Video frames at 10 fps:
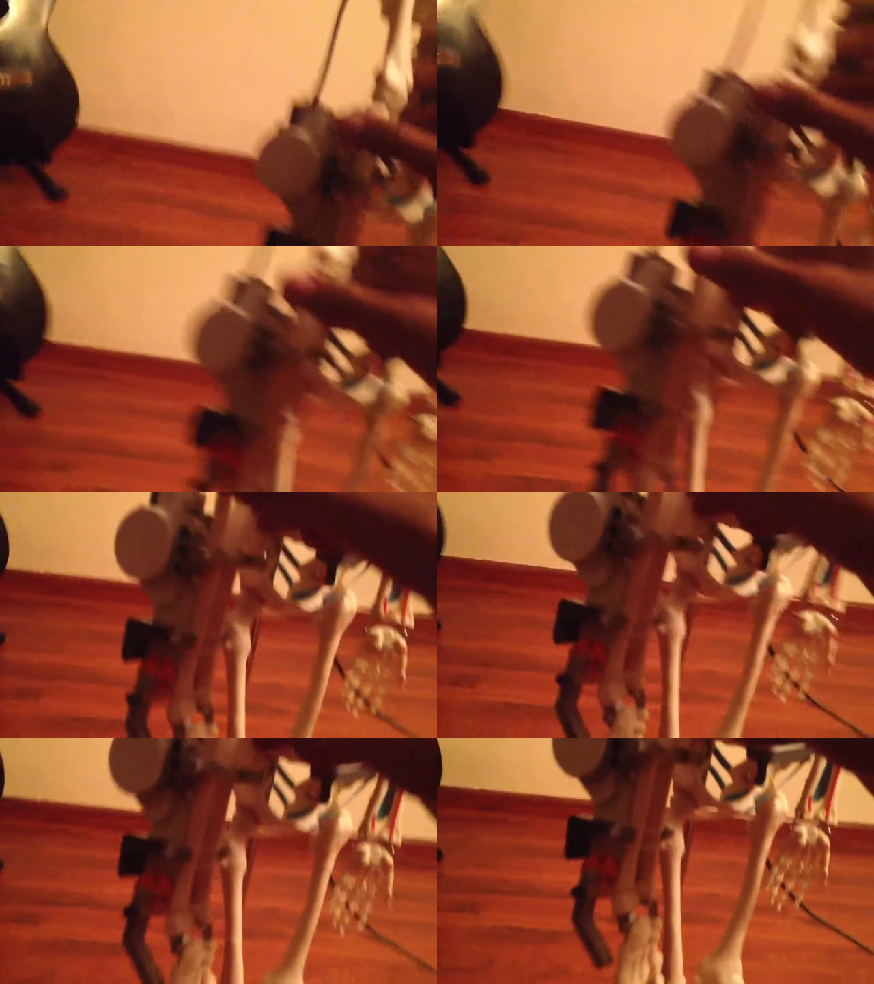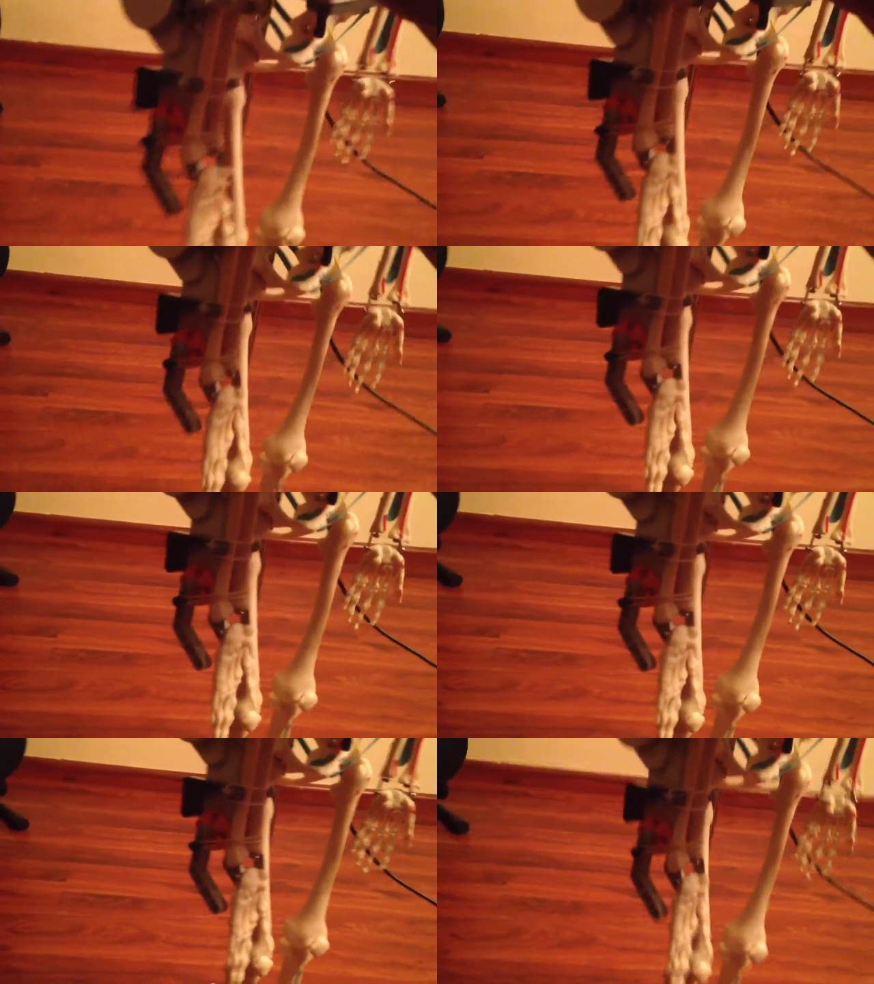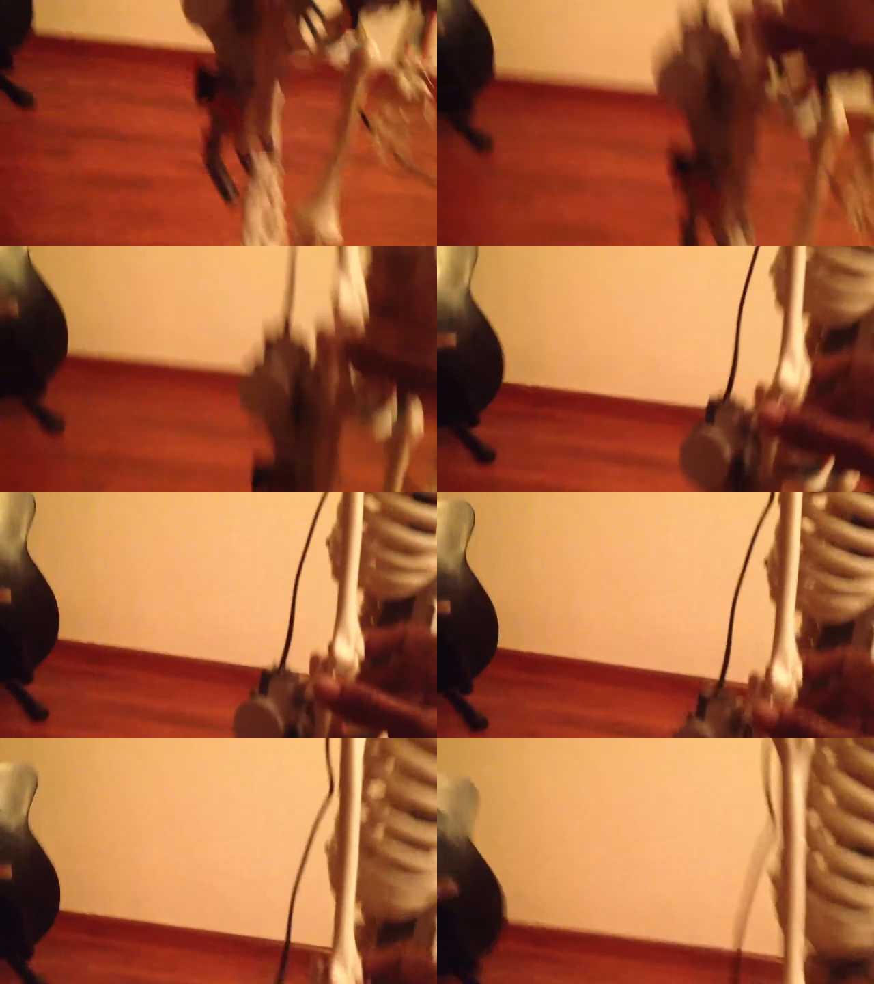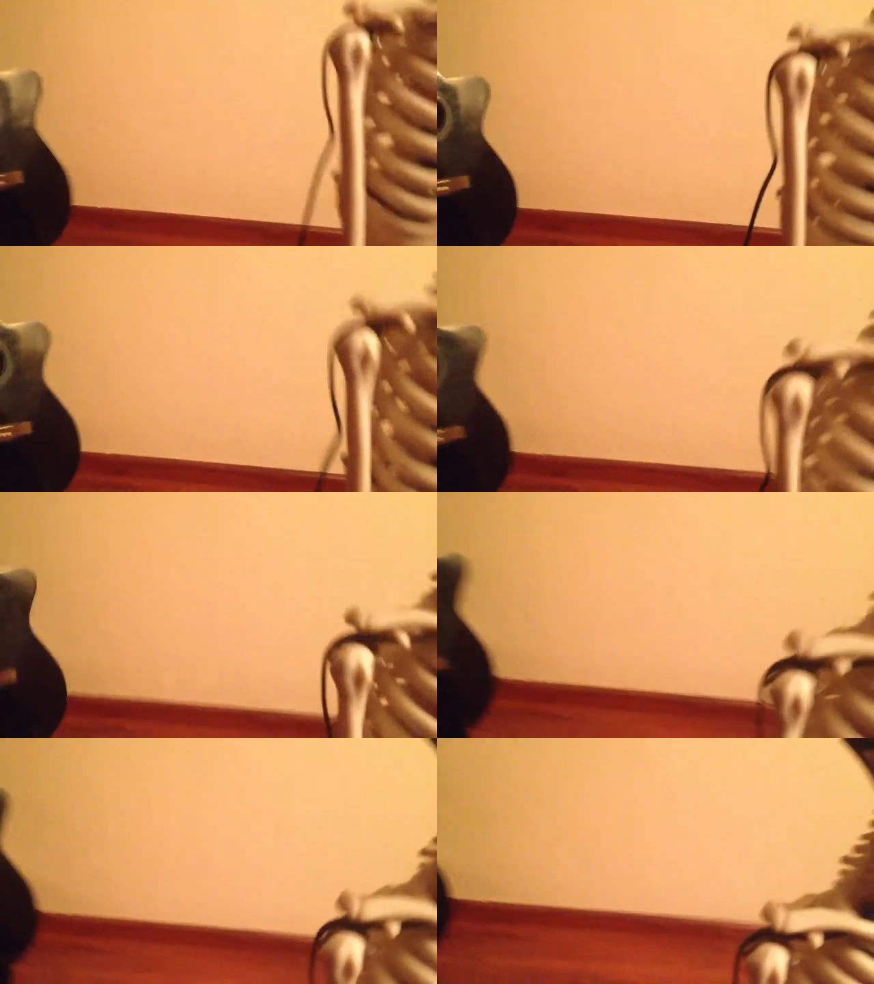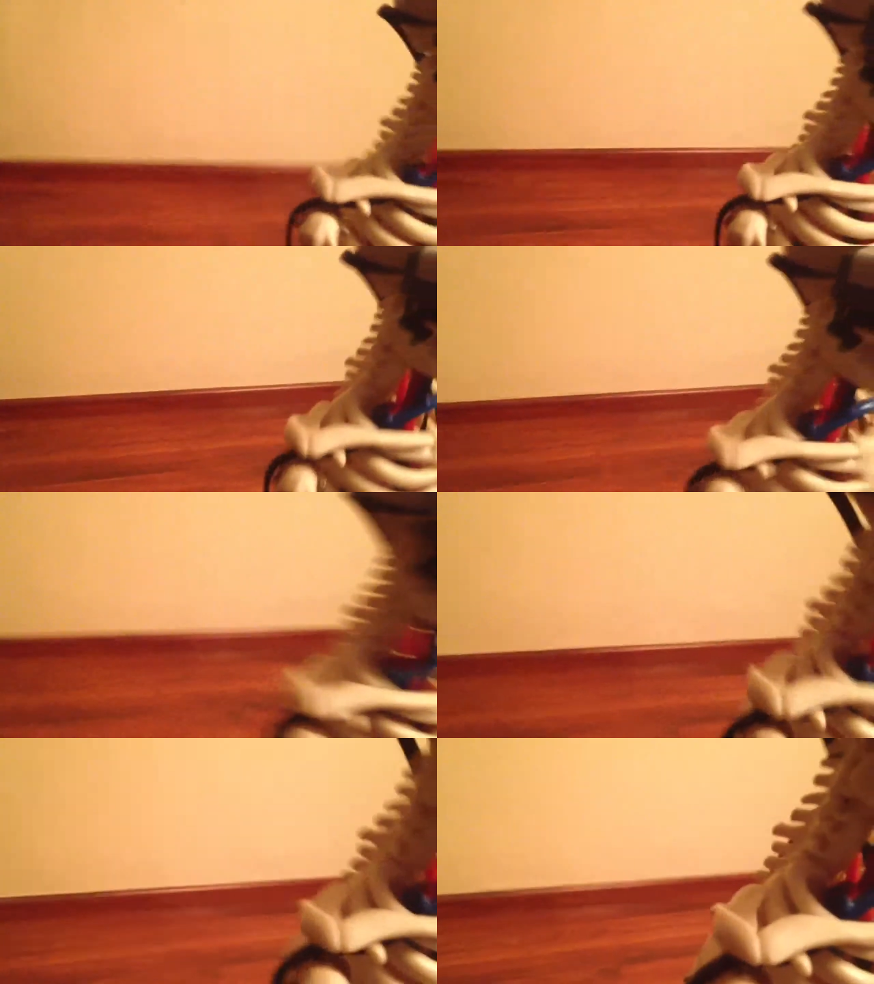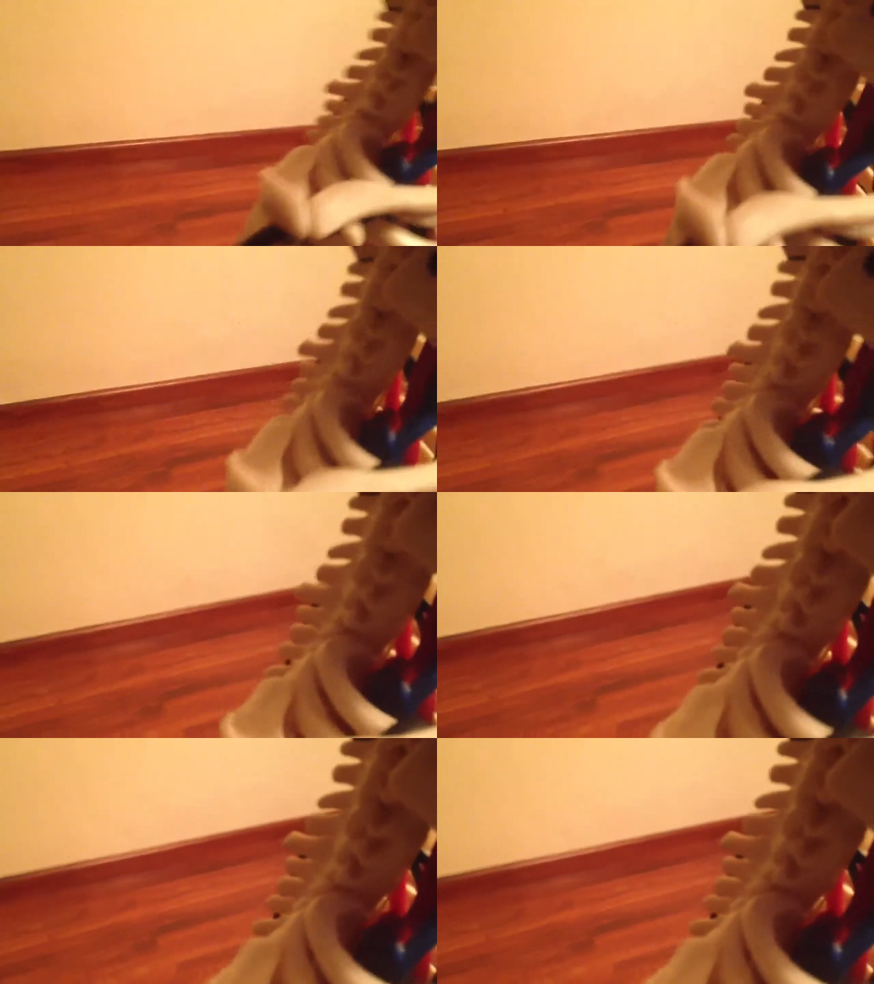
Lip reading: No face is visible, so there are no lips to read.